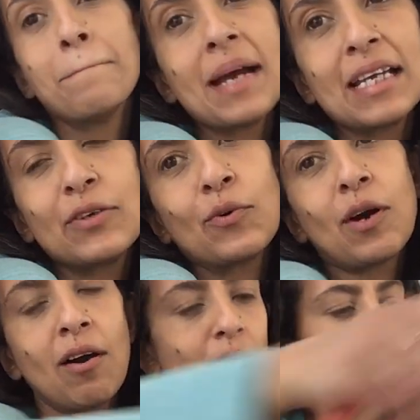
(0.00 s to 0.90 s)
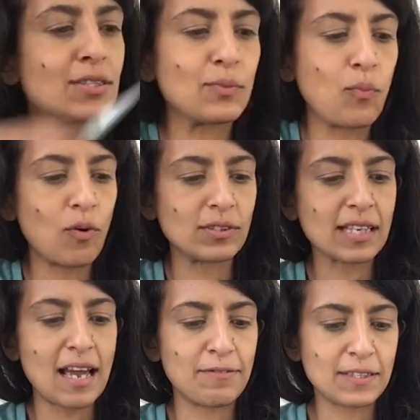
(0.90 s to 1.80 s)
make your cards
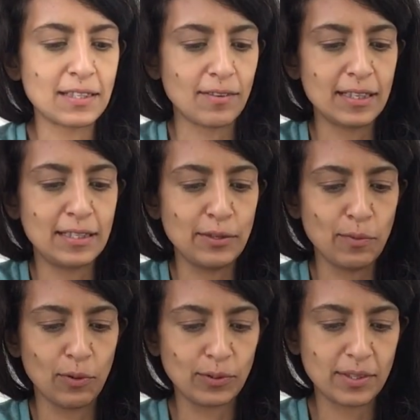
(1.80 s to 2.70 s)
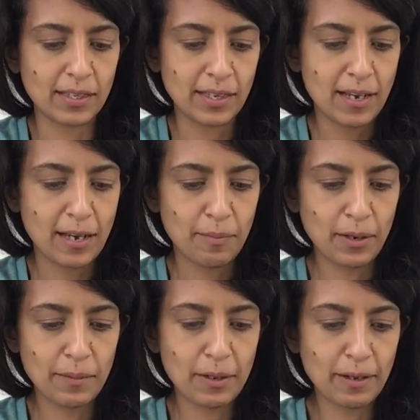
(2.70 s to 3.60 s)
whatever size you want, but
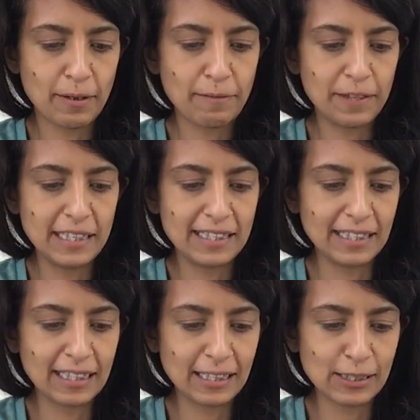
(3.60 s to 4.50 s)
I'm going for these little